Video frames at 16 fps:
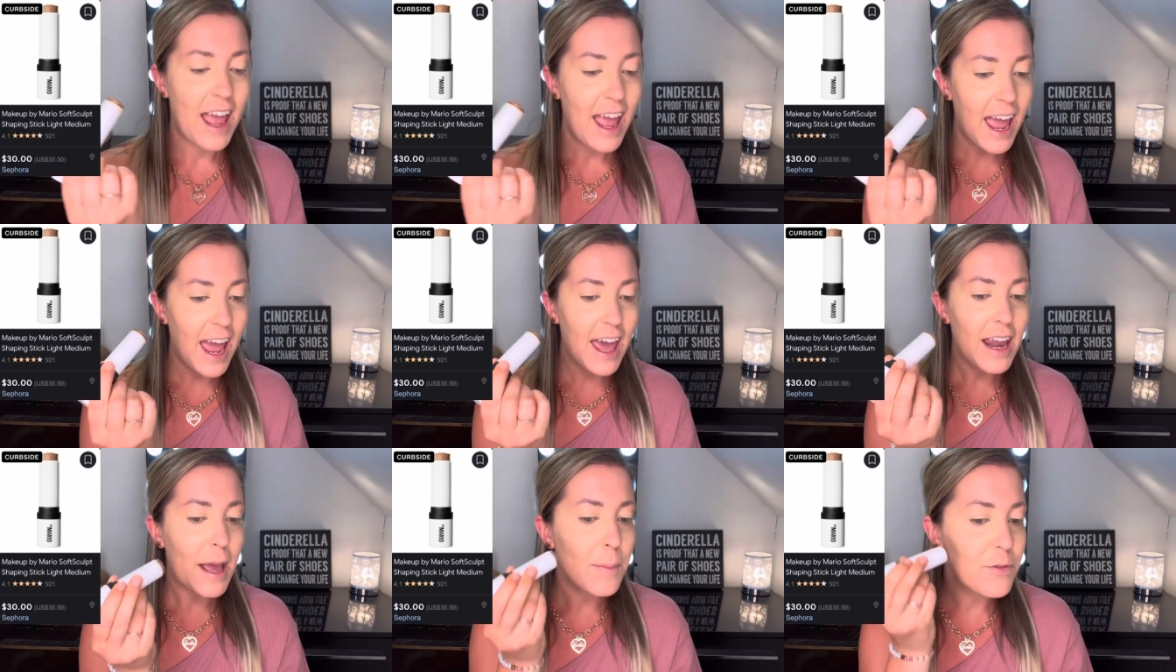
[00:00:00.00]

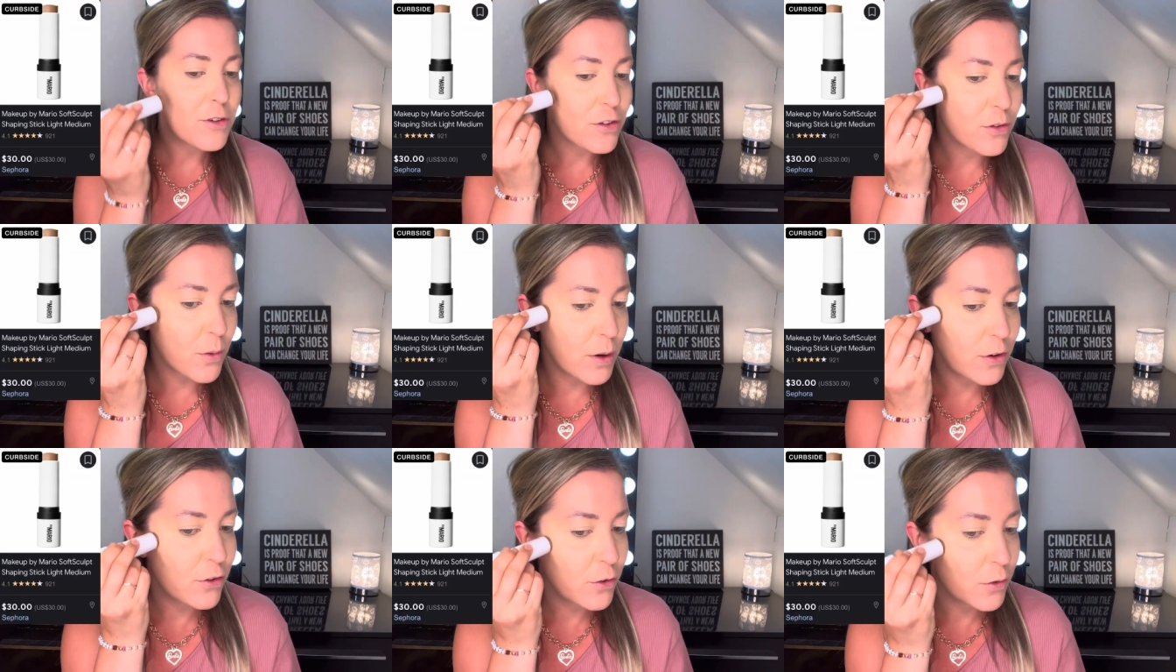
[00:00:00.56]
And I'm just
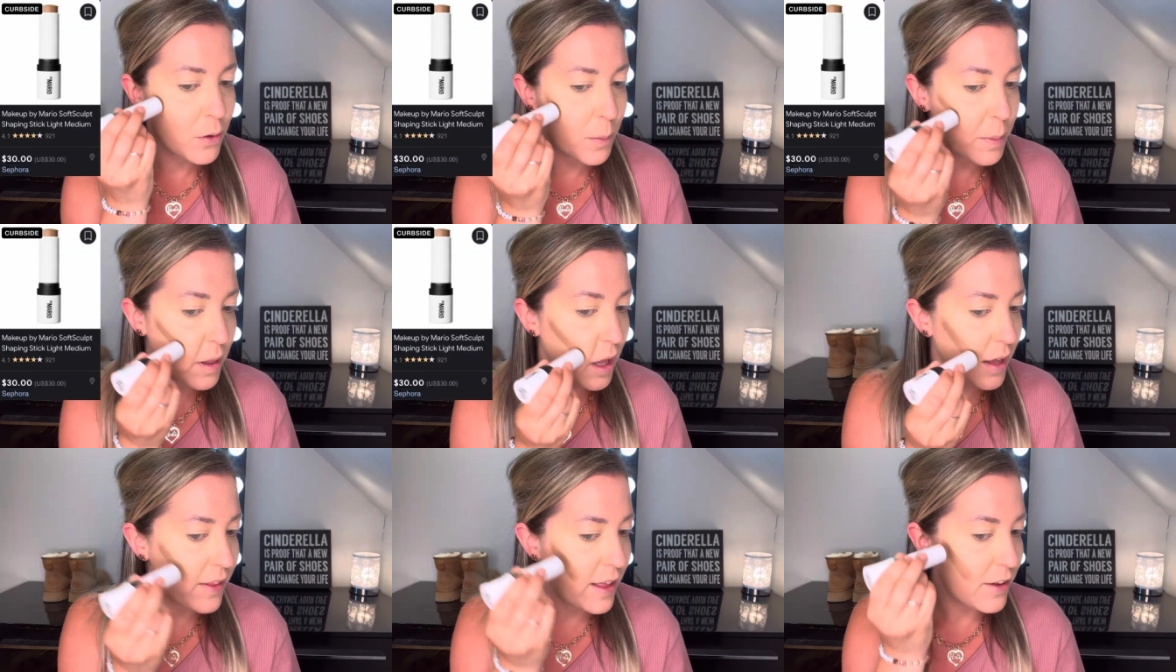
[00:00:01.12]
going to
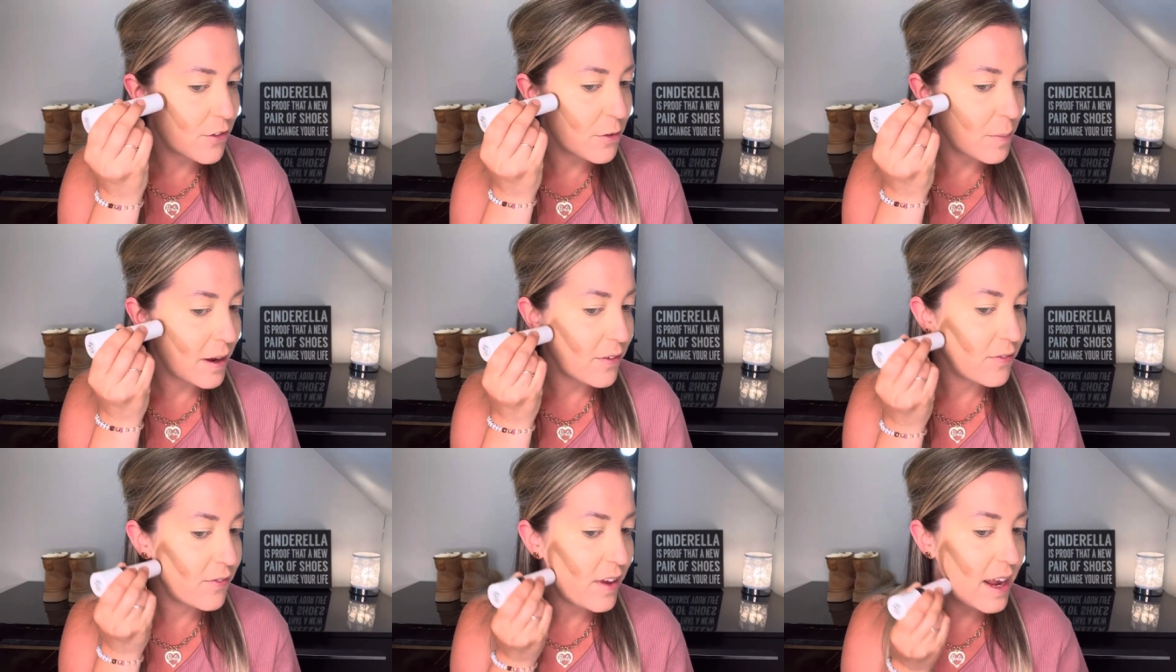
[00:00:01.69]
apply that to
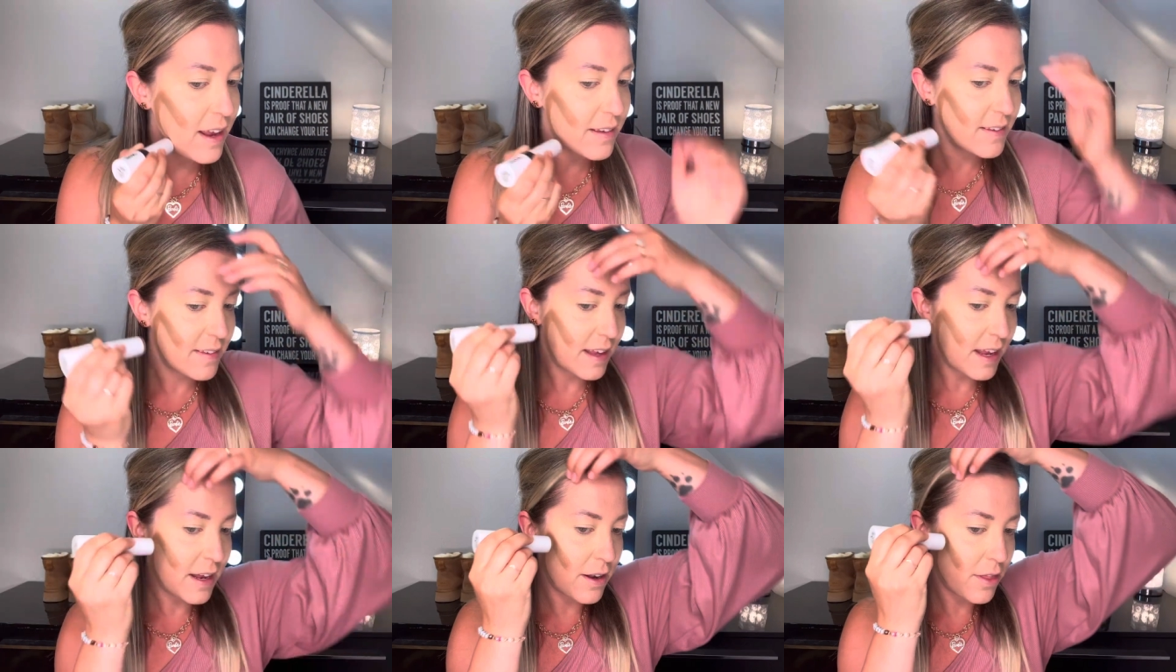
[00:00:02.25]
my
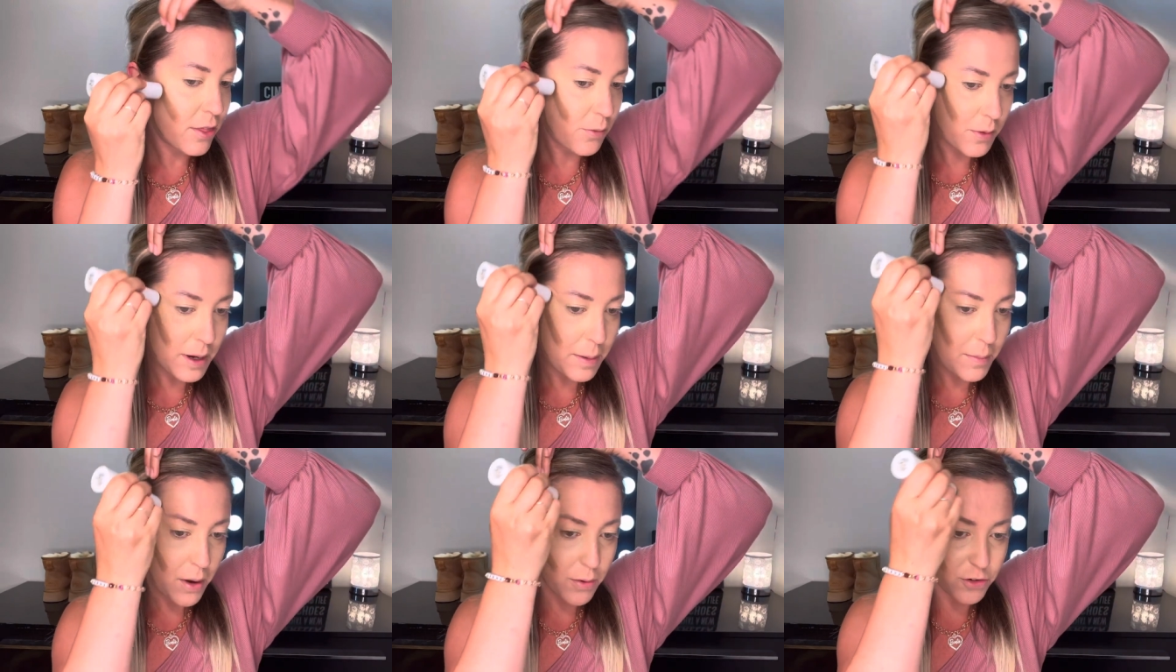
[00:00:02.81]
face in
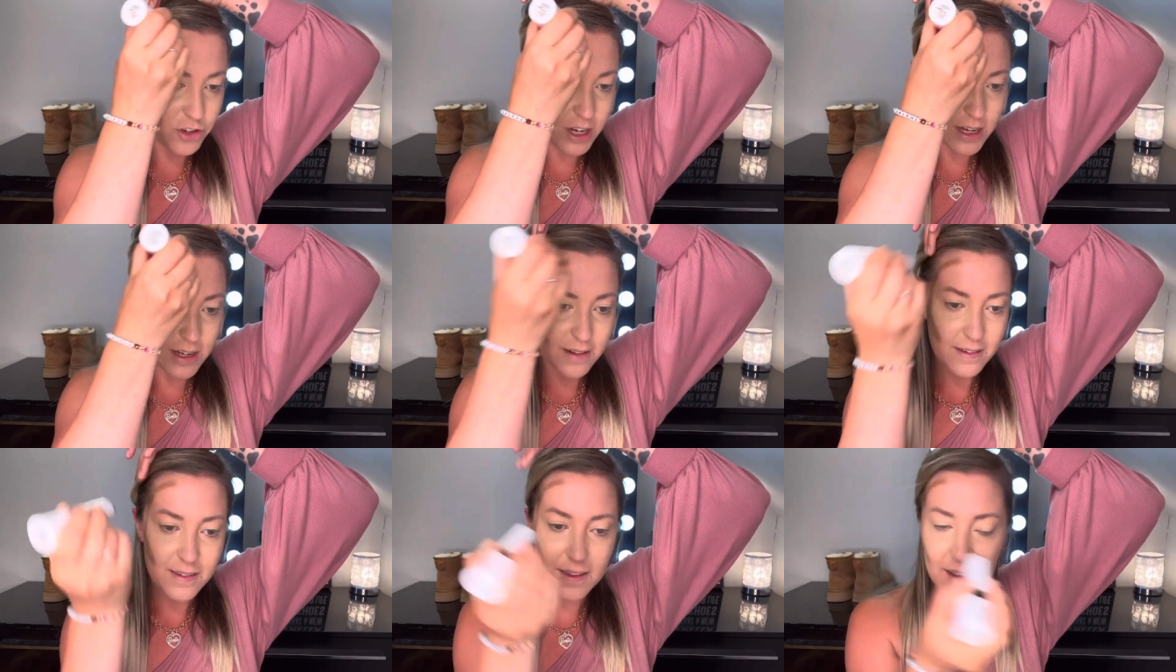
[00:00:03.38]
three
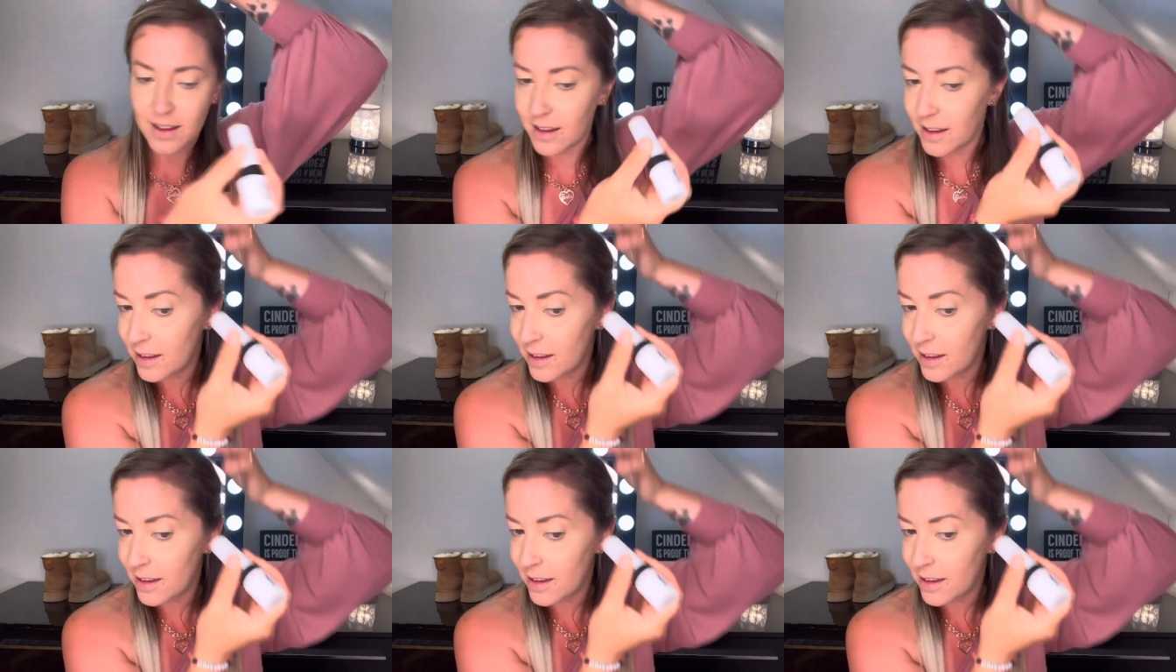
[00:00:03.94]
motions.